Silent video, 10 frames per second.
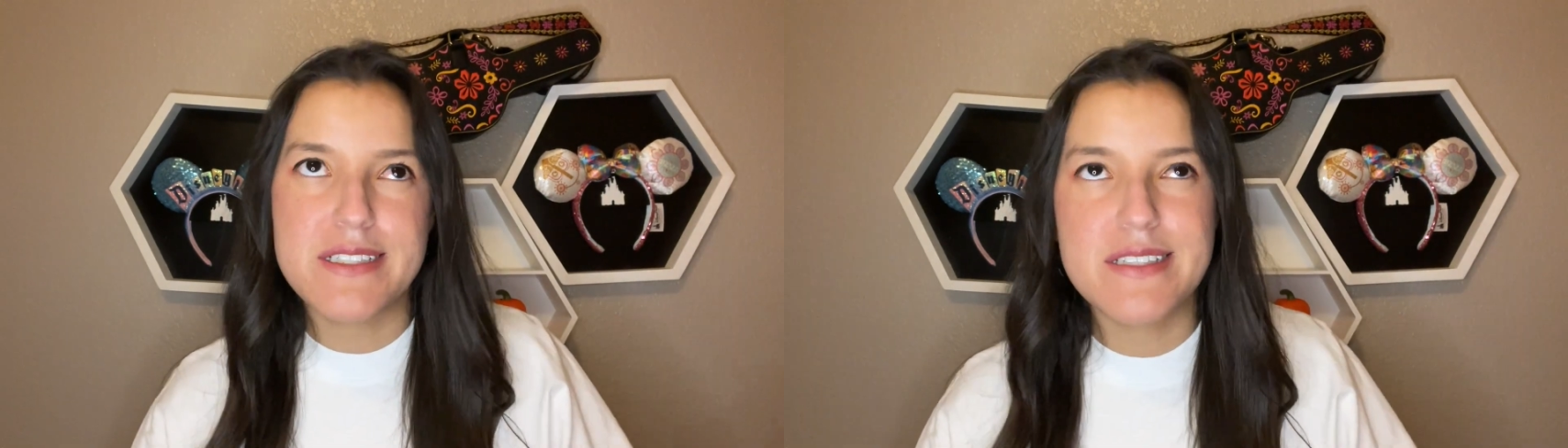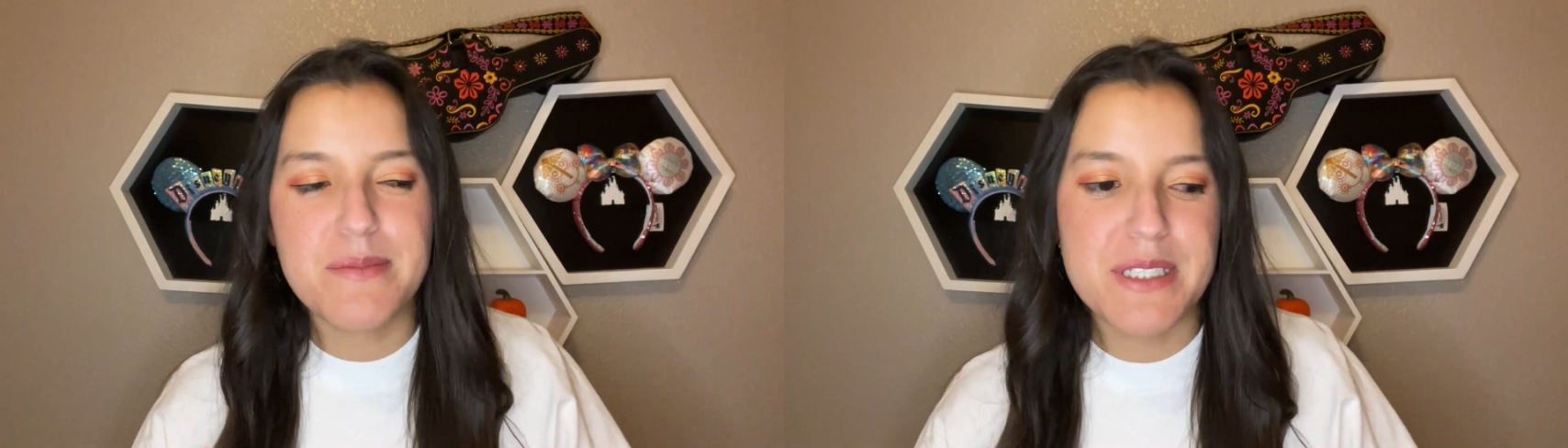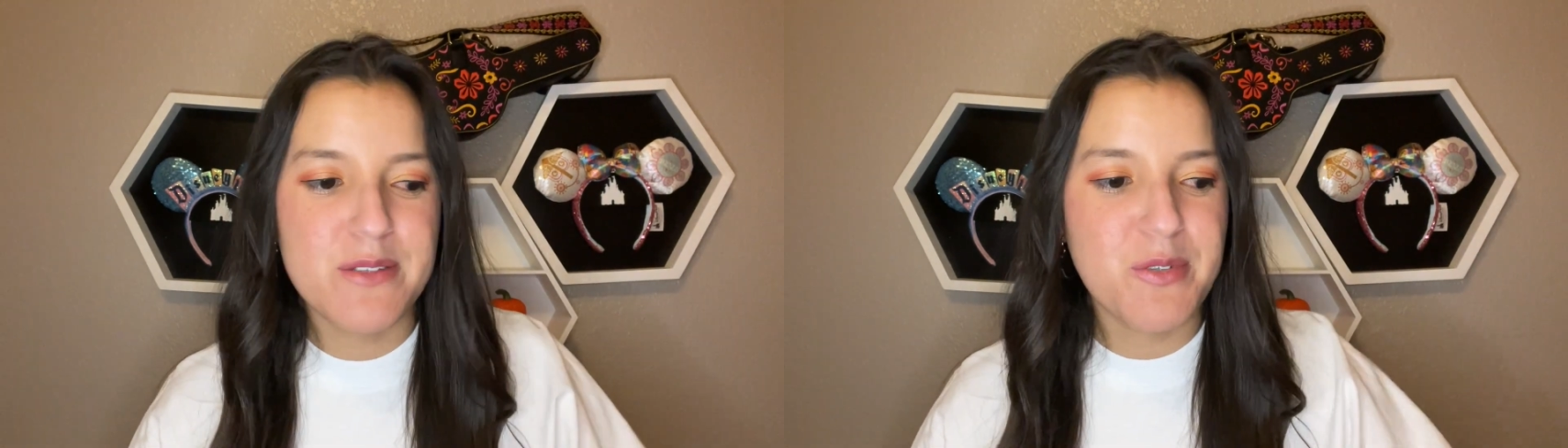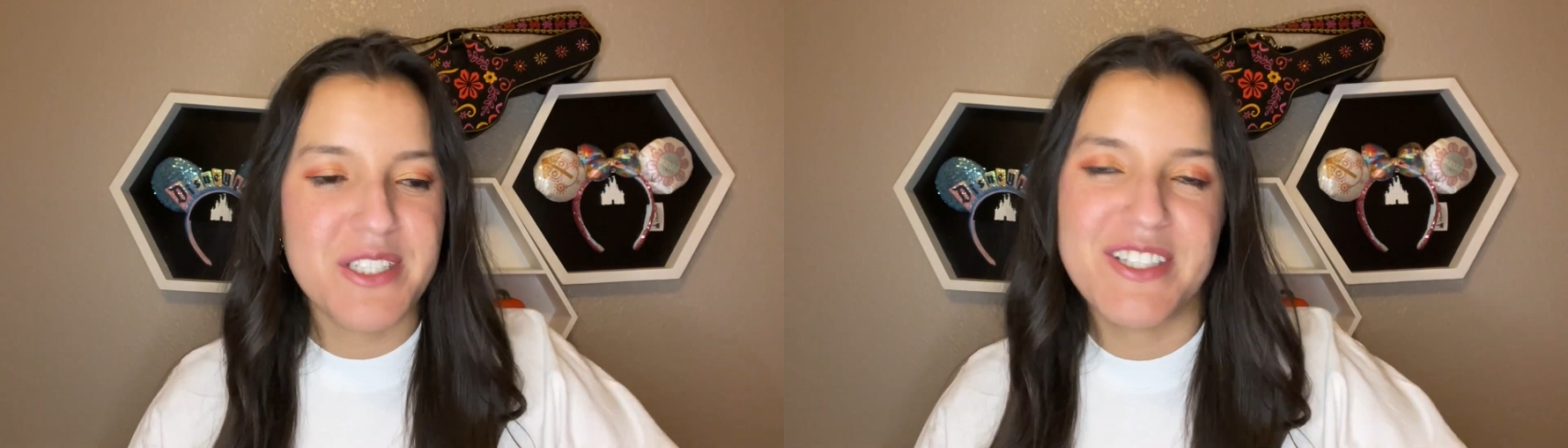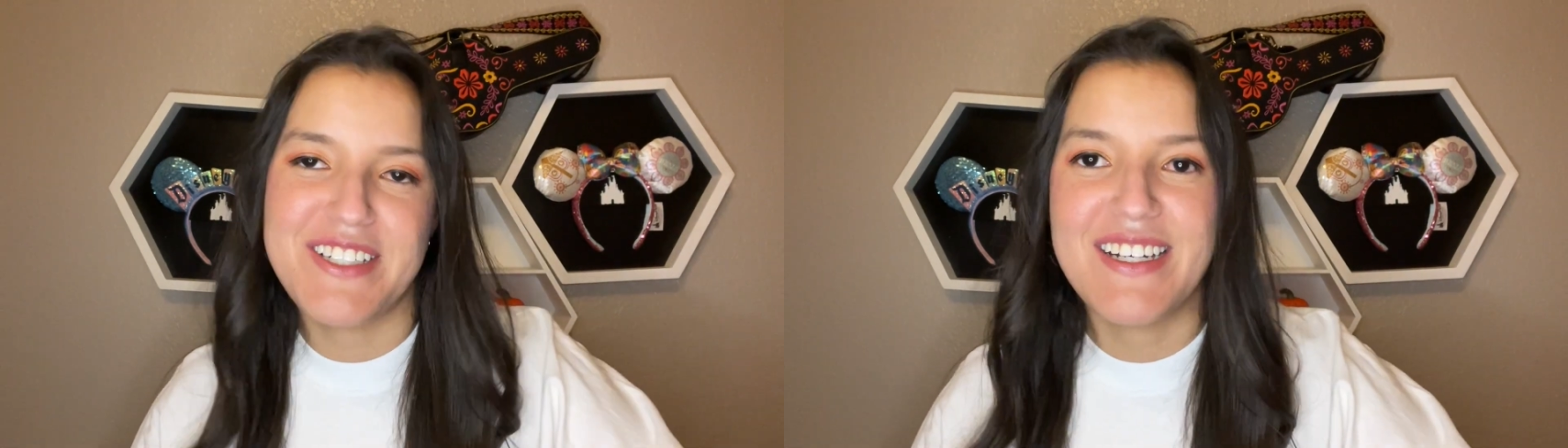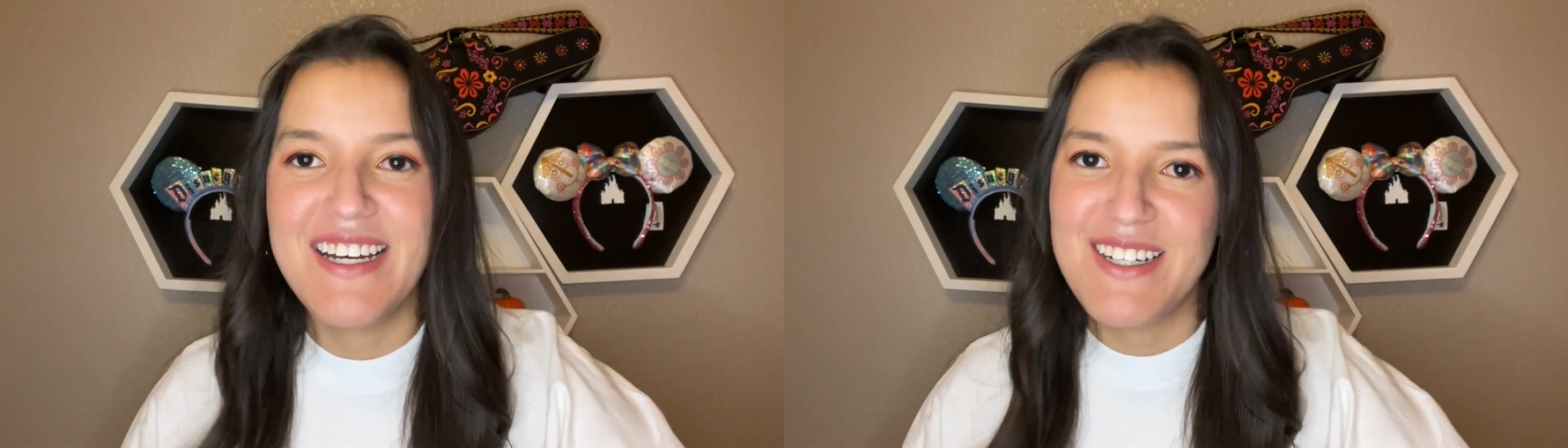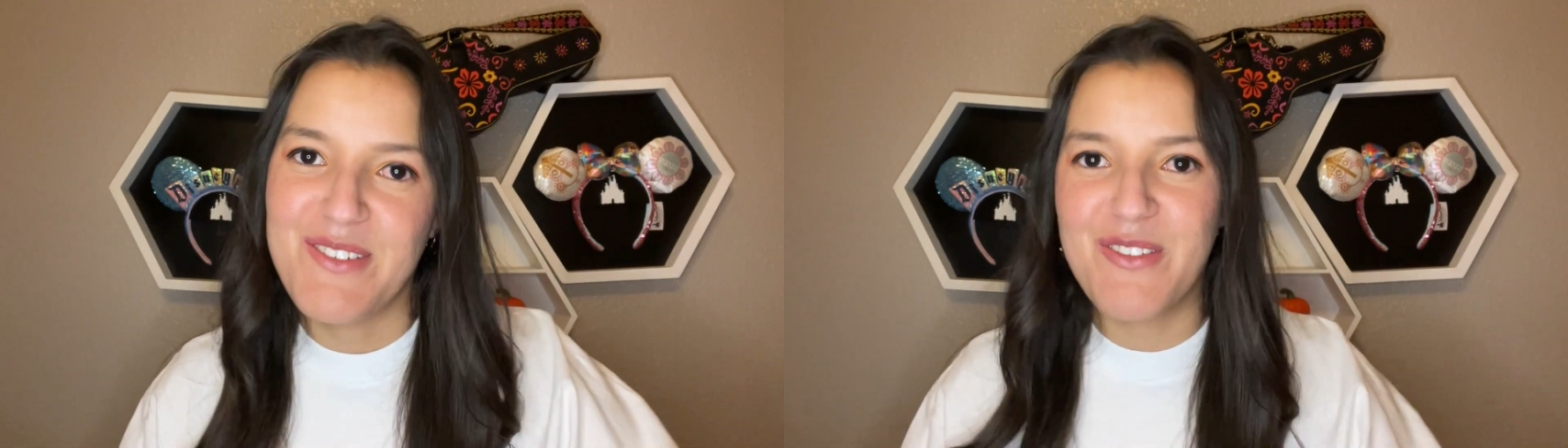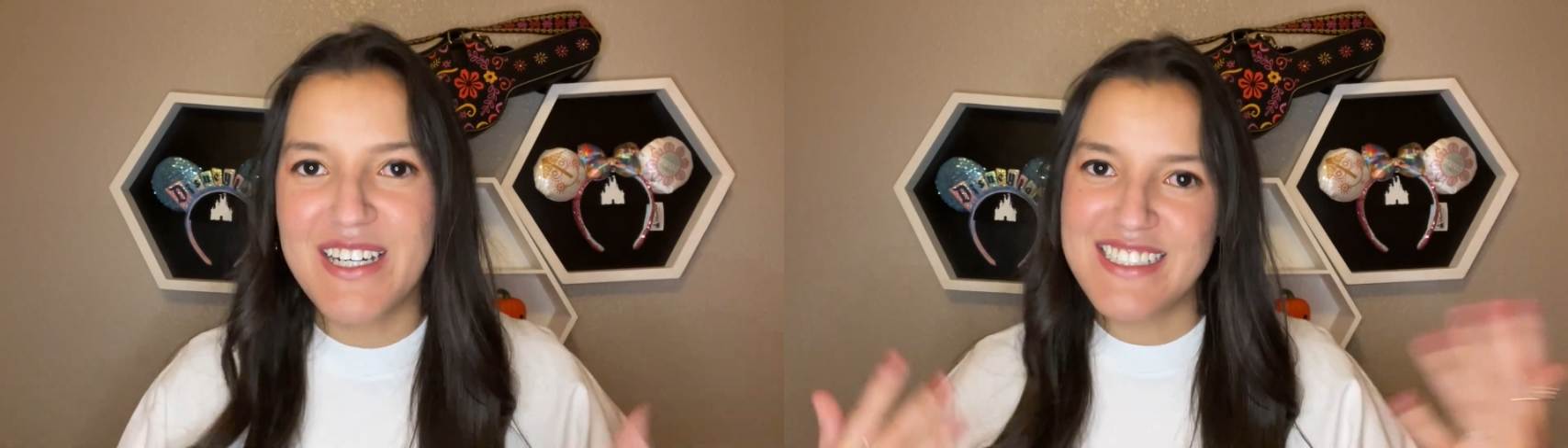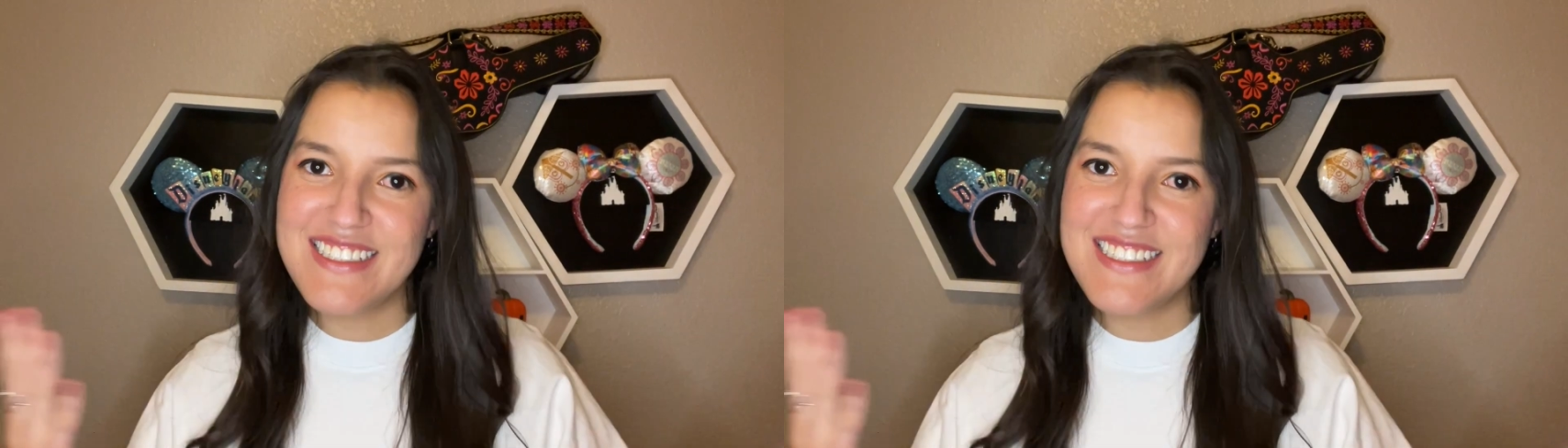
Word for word: I mean, when you when in